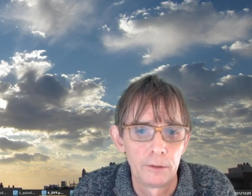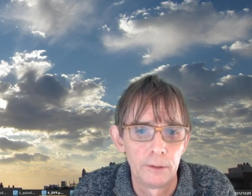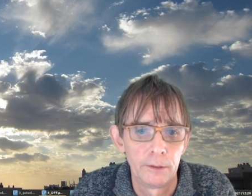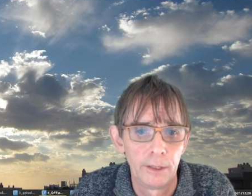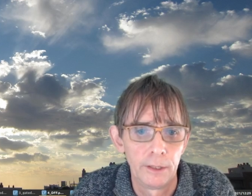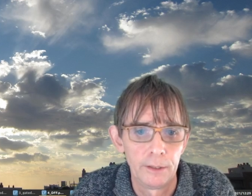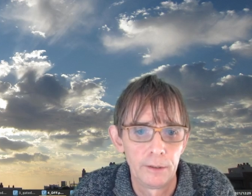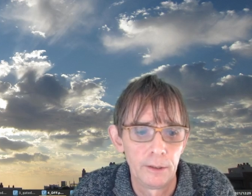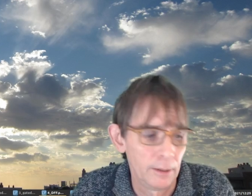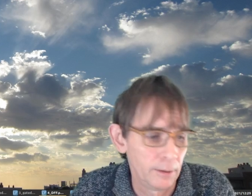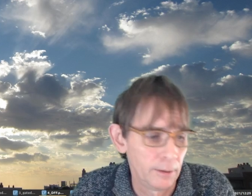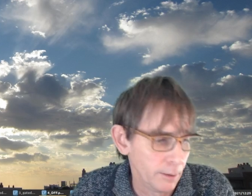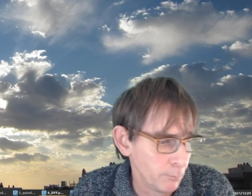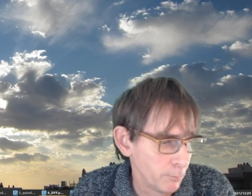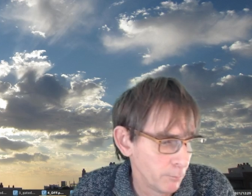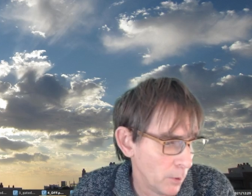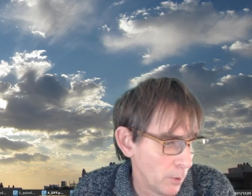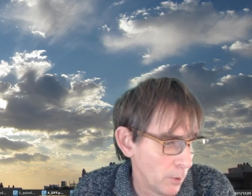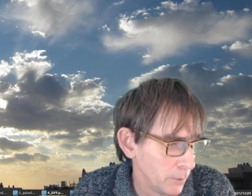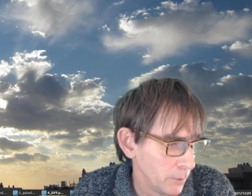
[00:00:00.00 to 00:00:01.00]
Then at
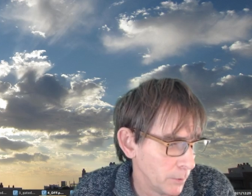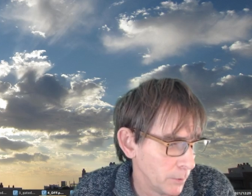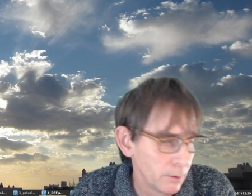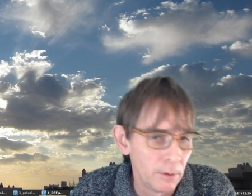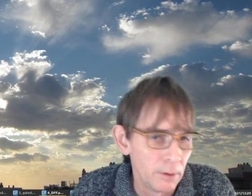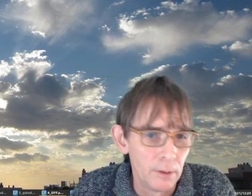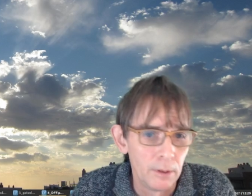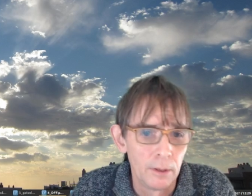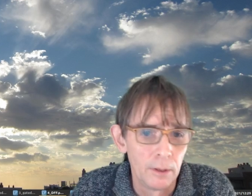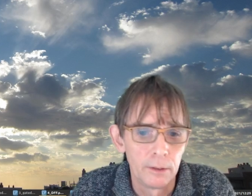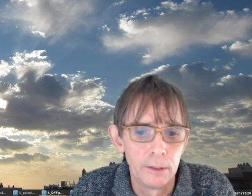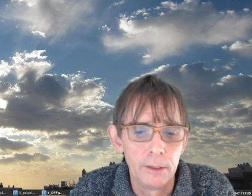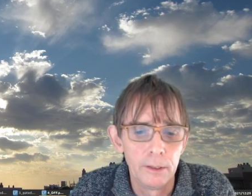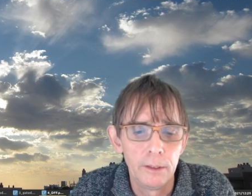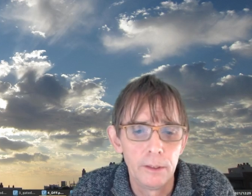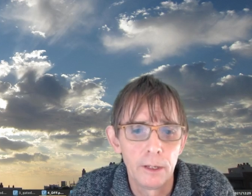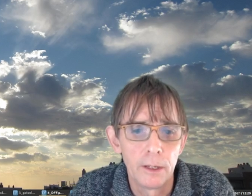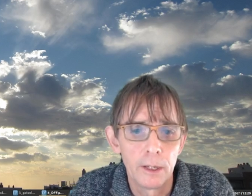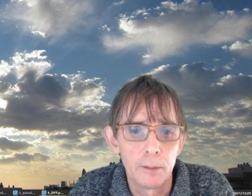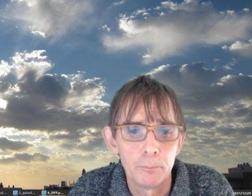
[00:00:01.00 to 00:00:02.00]
that moment
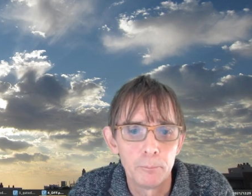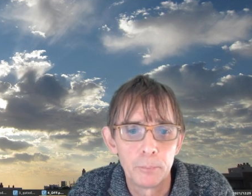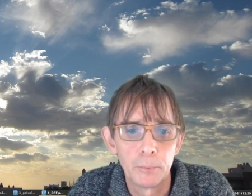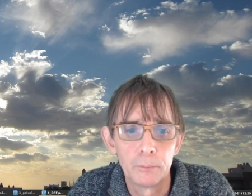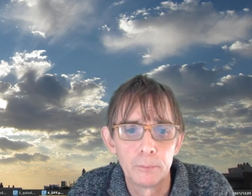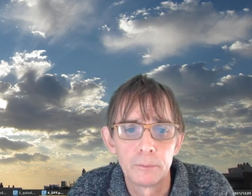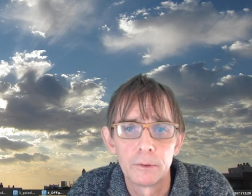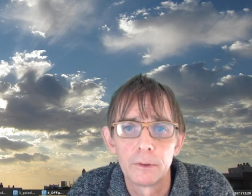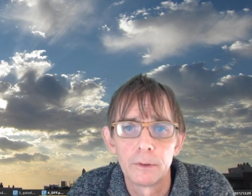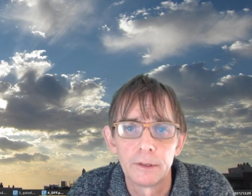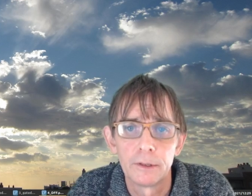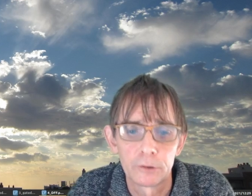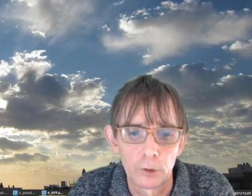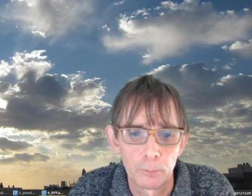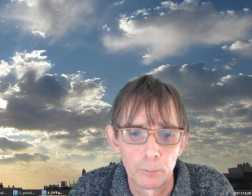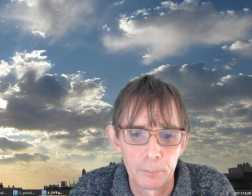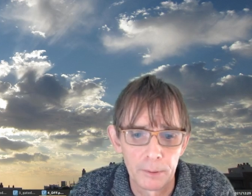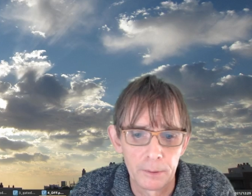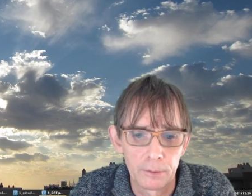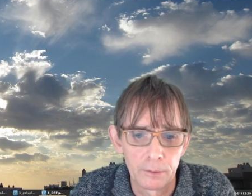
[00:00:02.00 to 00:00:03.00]
the input is
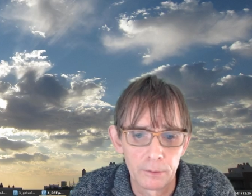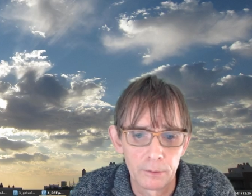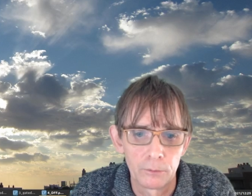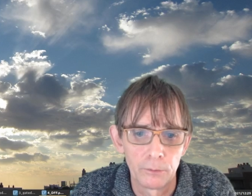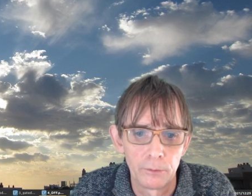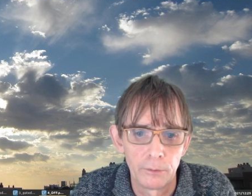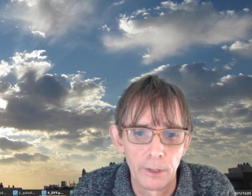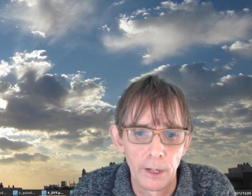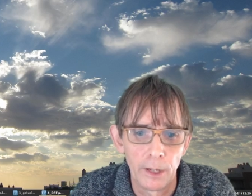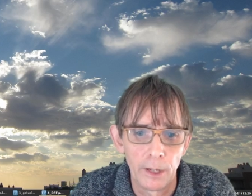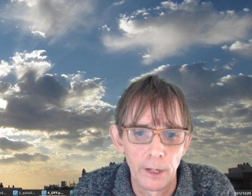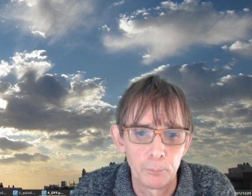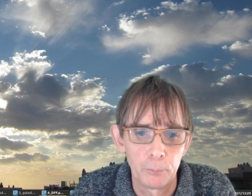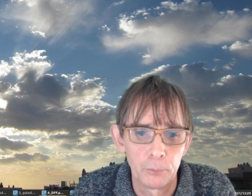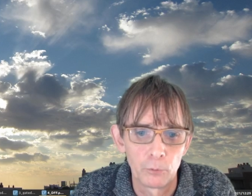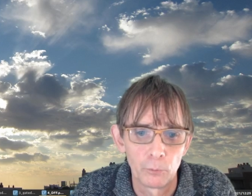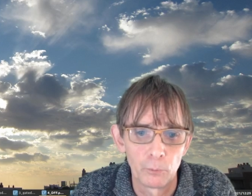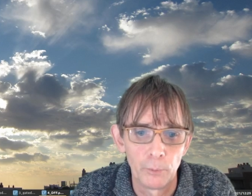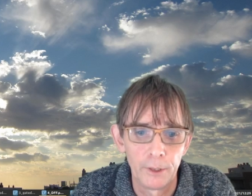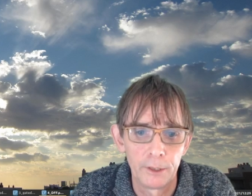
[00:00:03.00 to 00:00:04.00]
copied to the
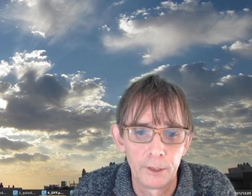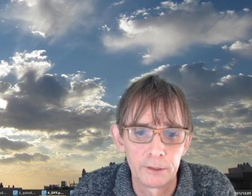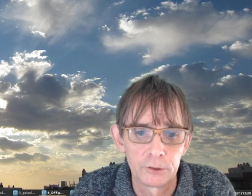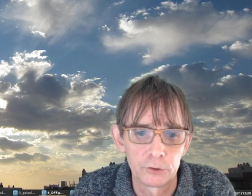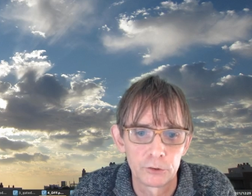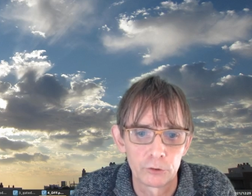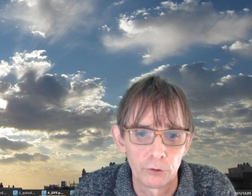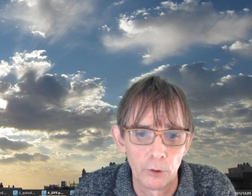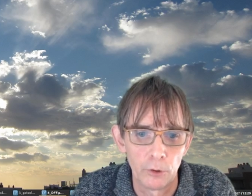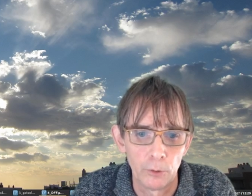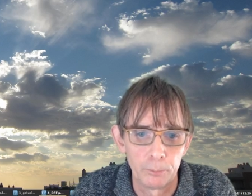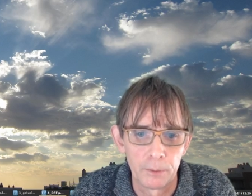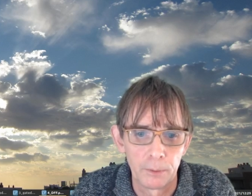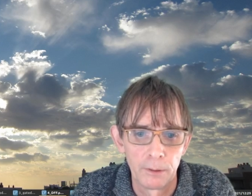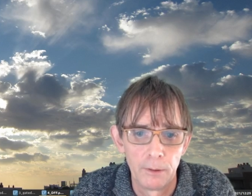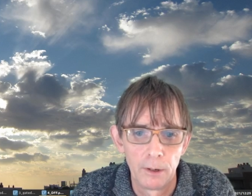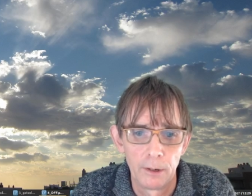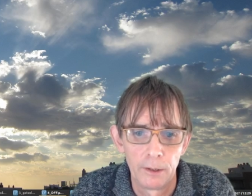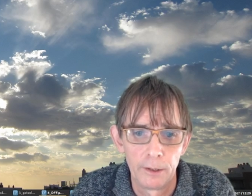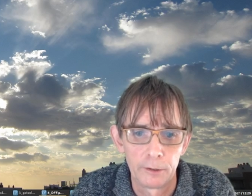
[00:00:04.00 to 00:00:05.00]
output when it is strobed.
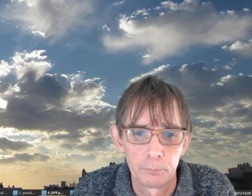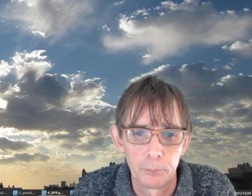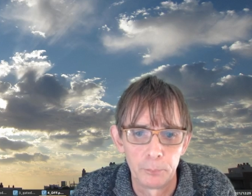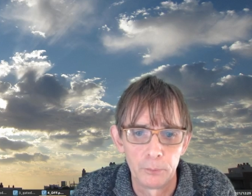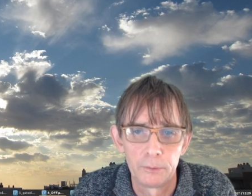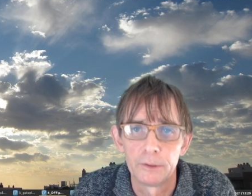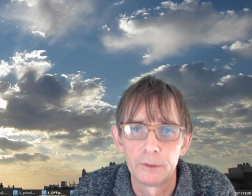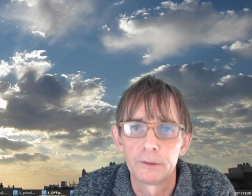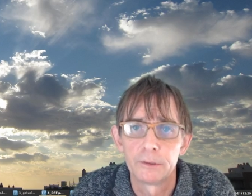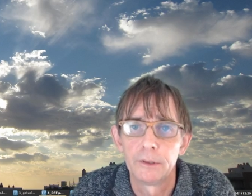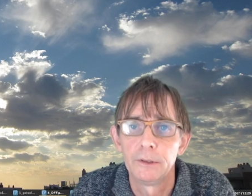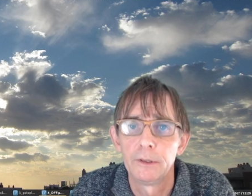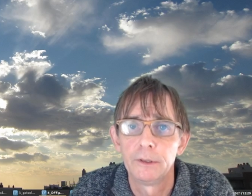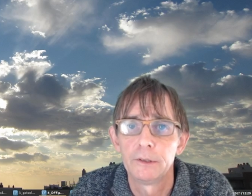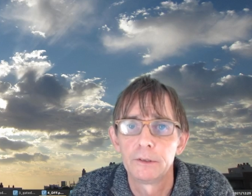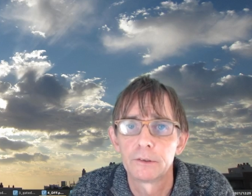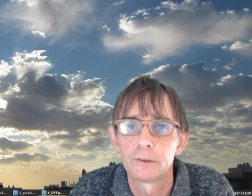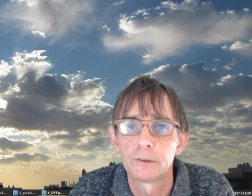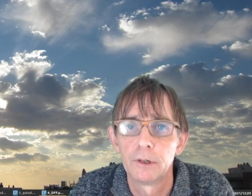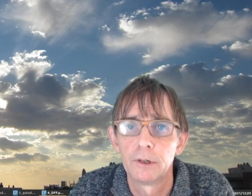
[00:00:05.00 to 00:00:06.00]
Let's put this in
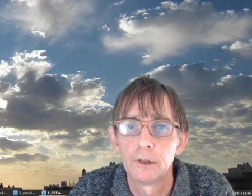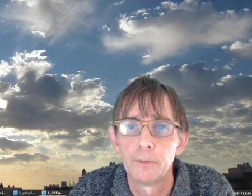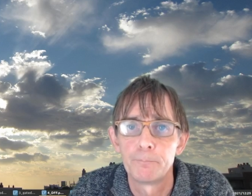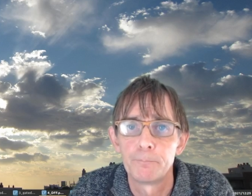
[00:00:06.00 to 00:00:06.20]
this